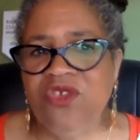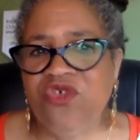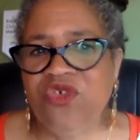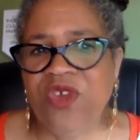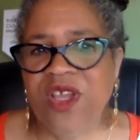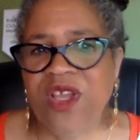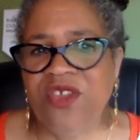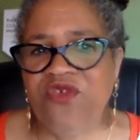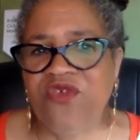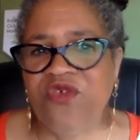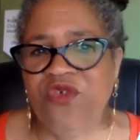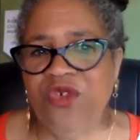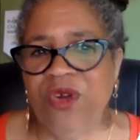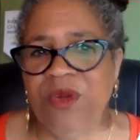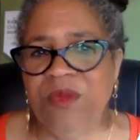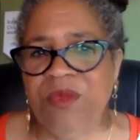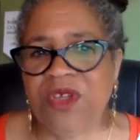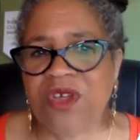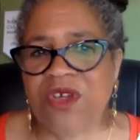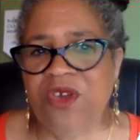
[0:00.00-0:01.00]

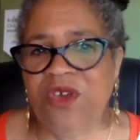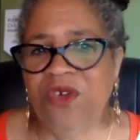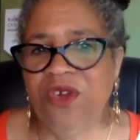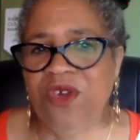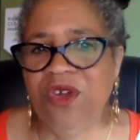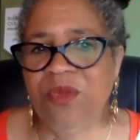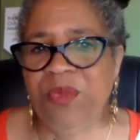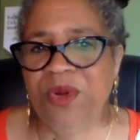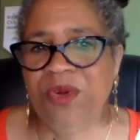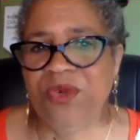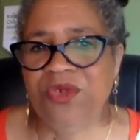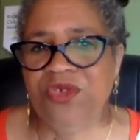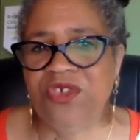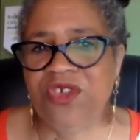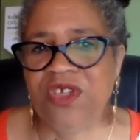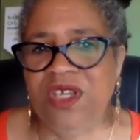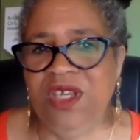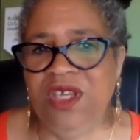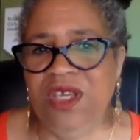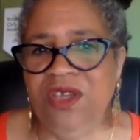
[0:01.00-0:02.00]
transform the current approach
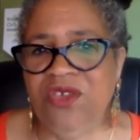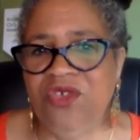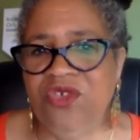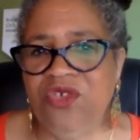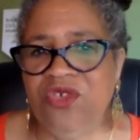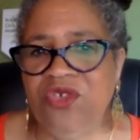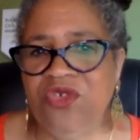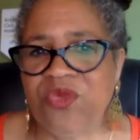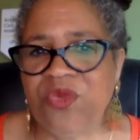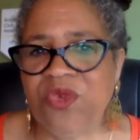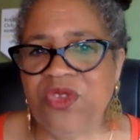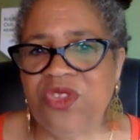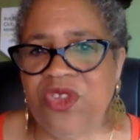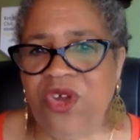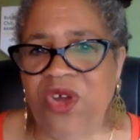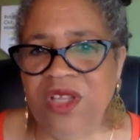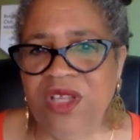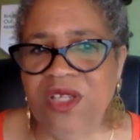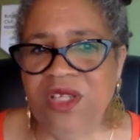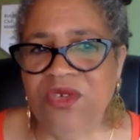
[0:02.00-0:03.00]
to key issues with
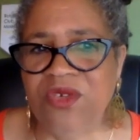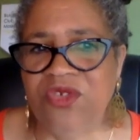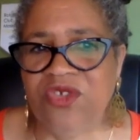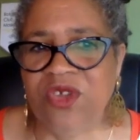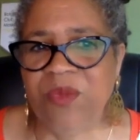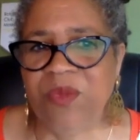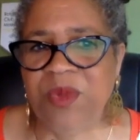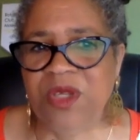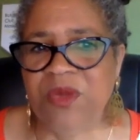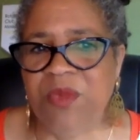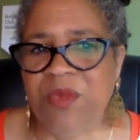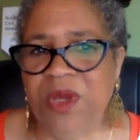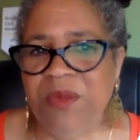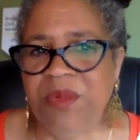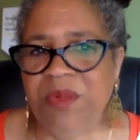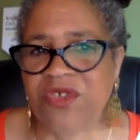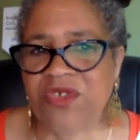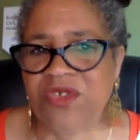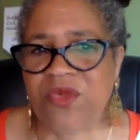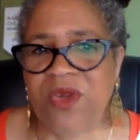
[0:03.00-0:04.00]
thought leadership in the
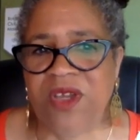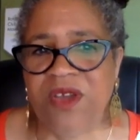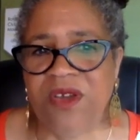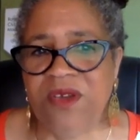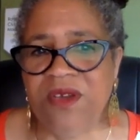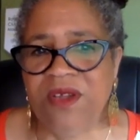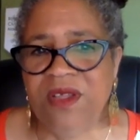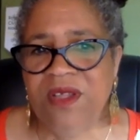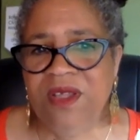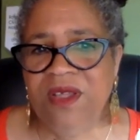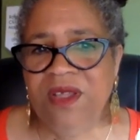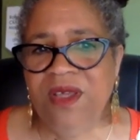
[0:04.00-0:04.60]
public square